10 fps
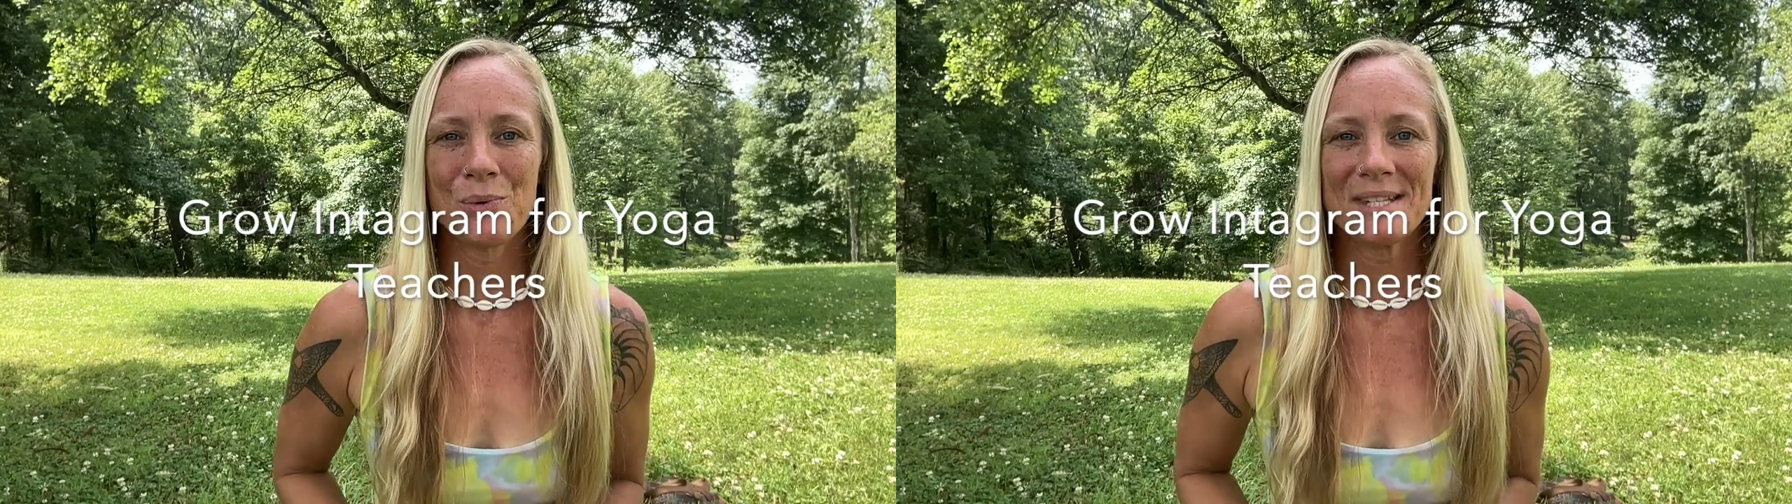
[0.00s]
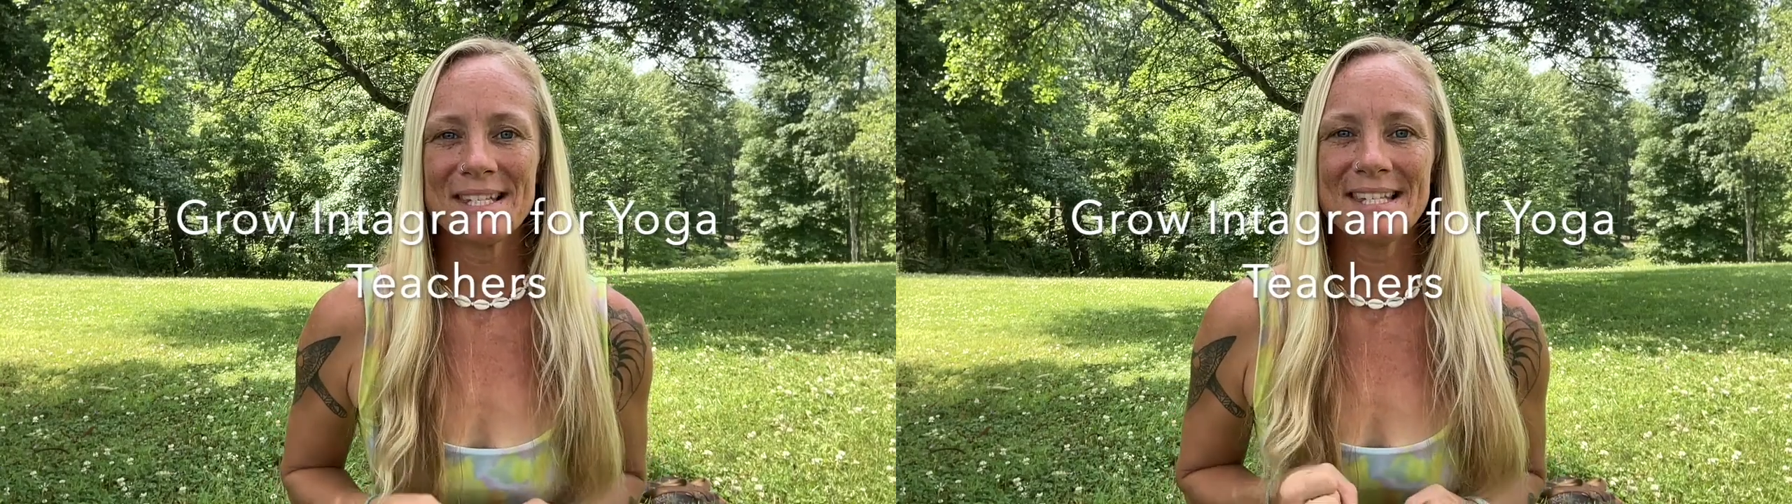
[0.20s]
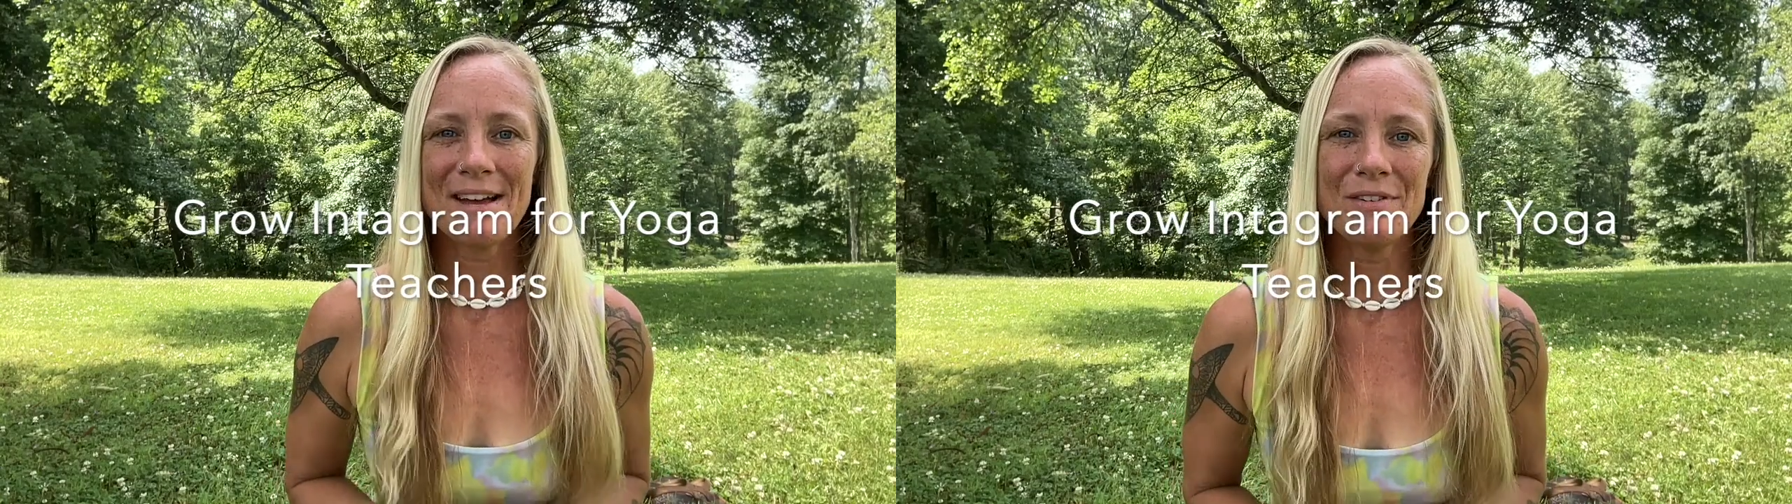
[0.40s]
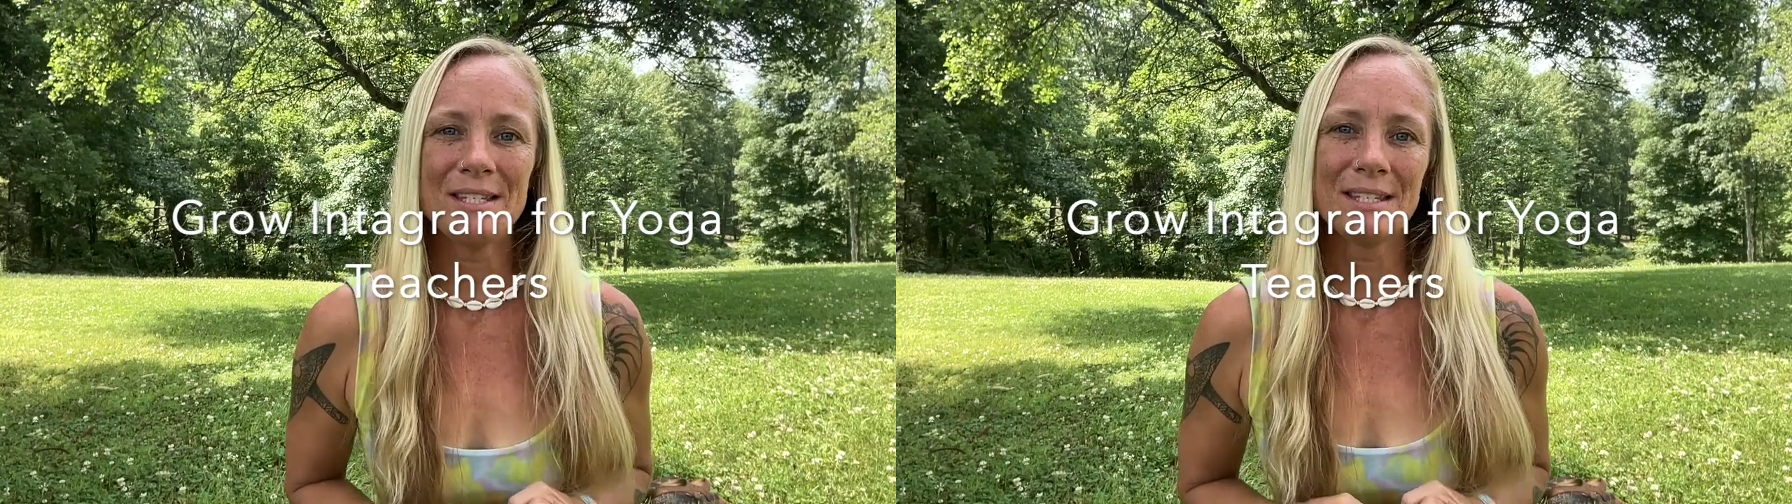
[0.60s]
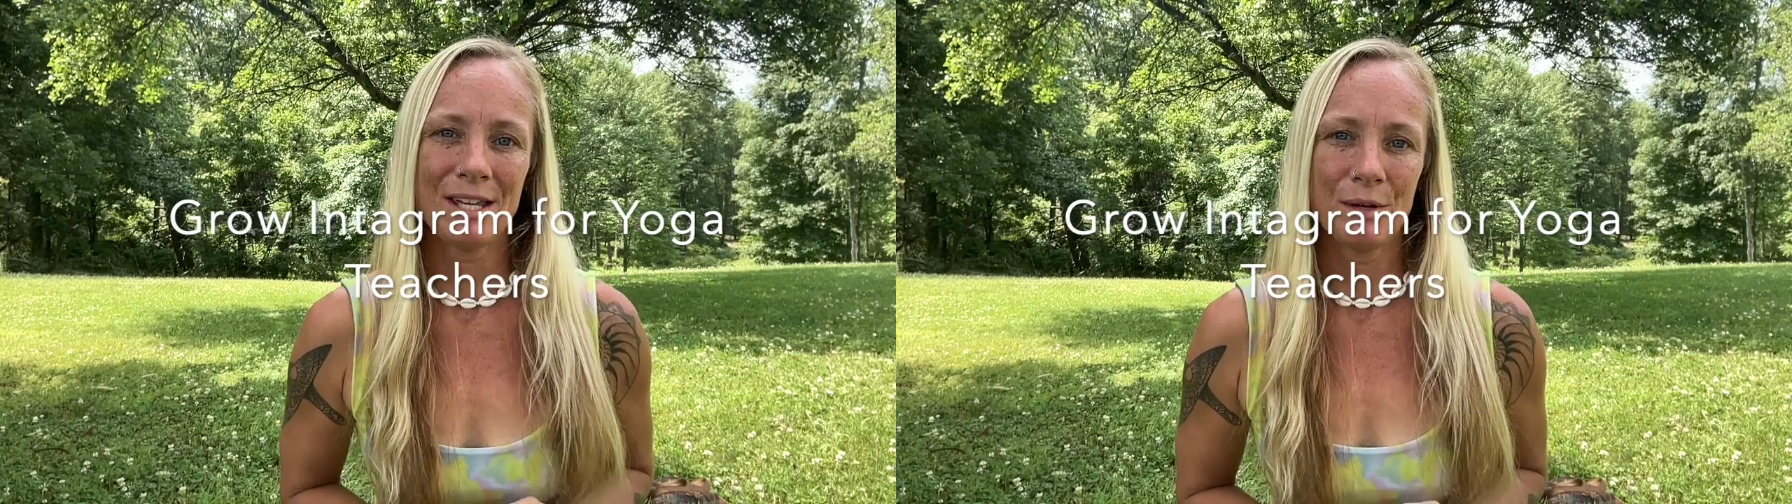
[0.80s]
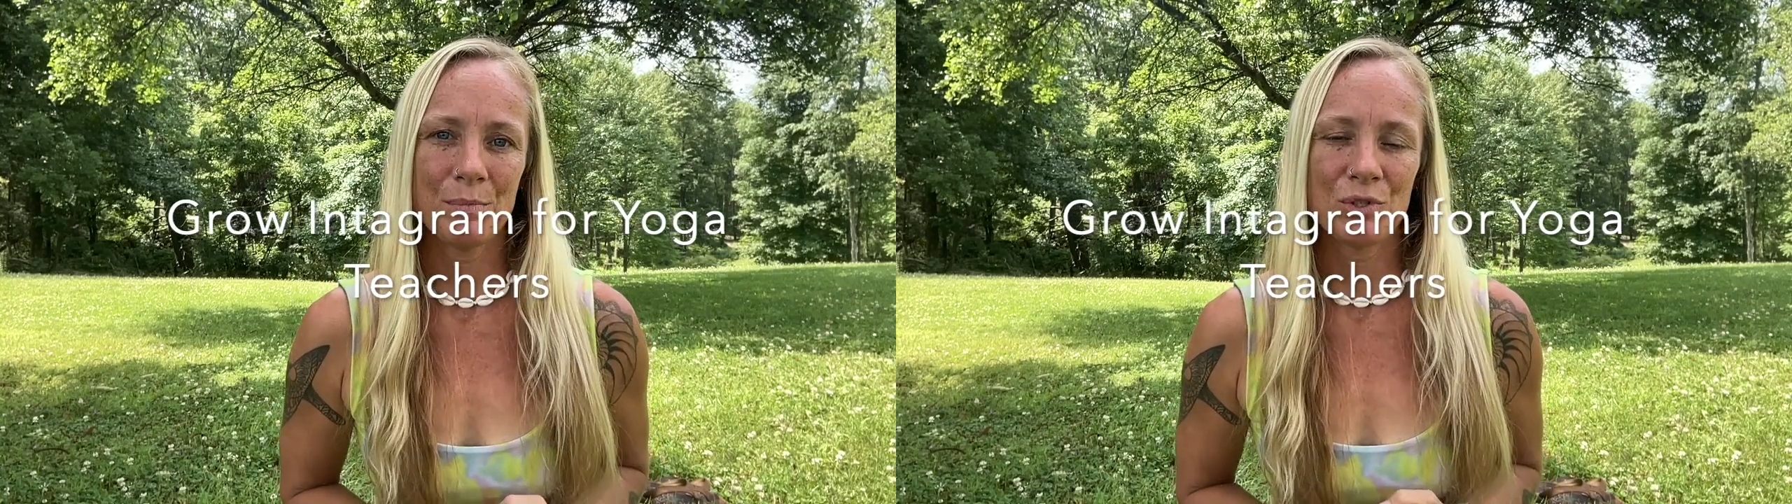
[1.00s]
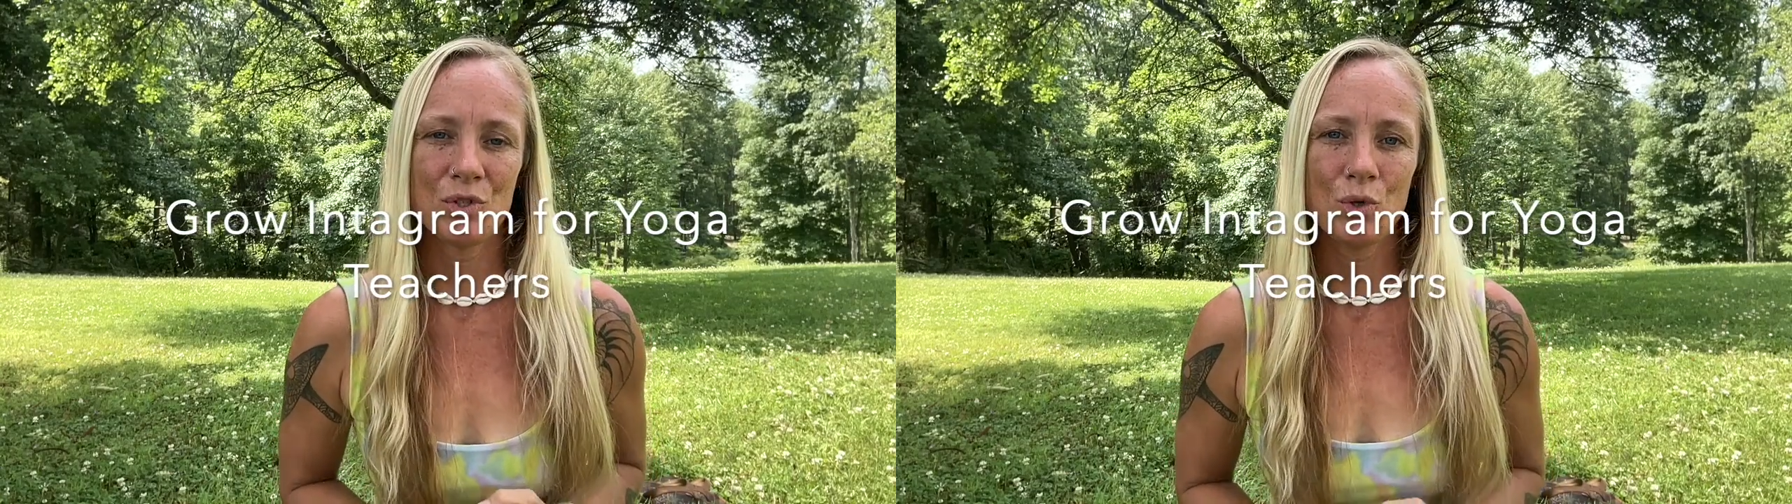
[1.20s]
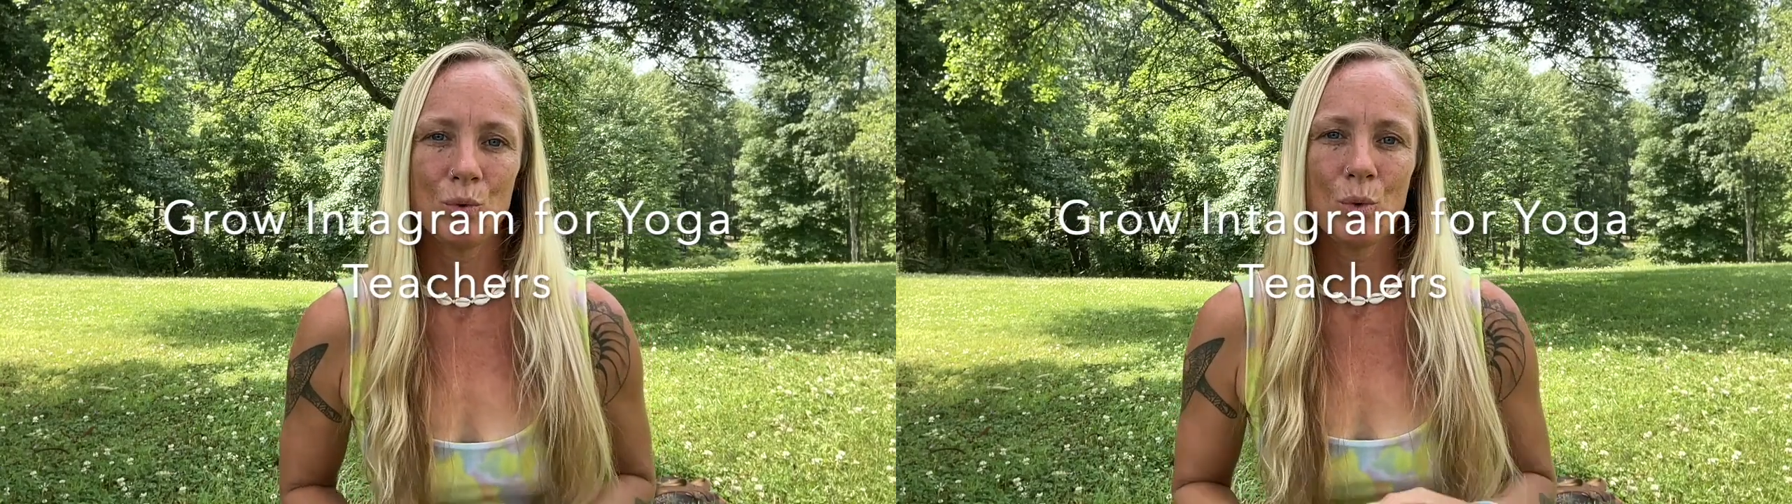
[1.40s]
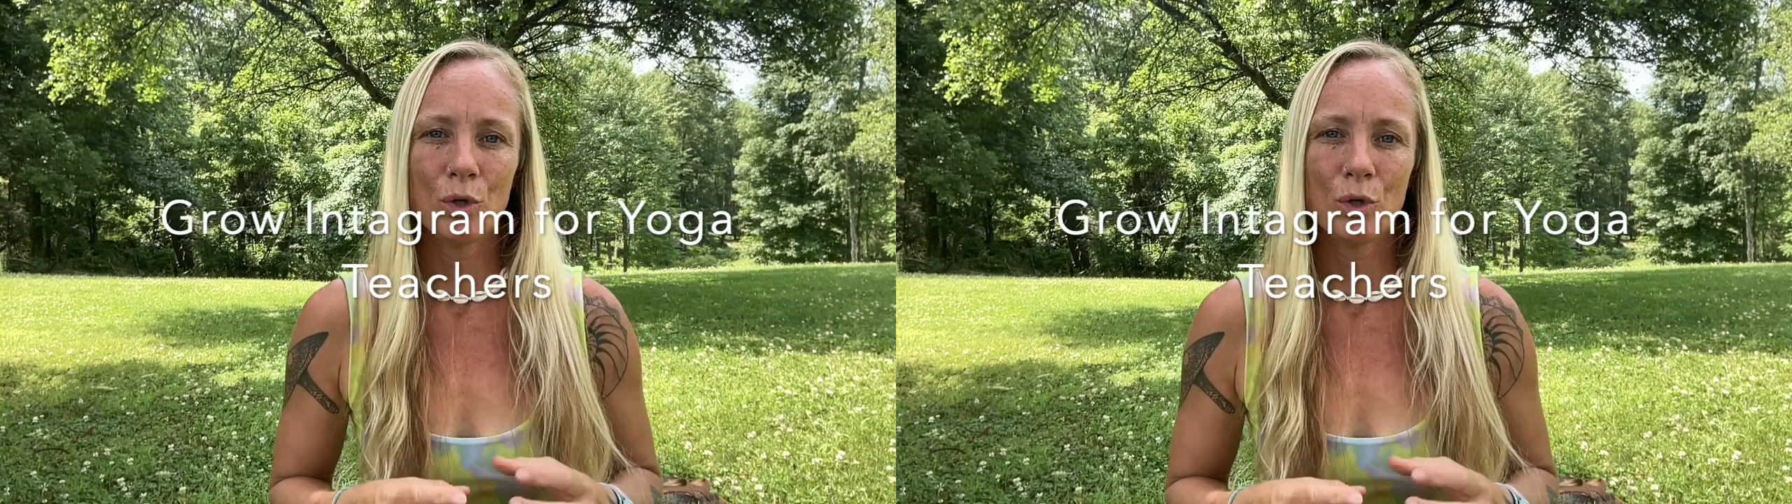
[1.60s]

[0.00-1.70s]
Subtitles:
7 tips to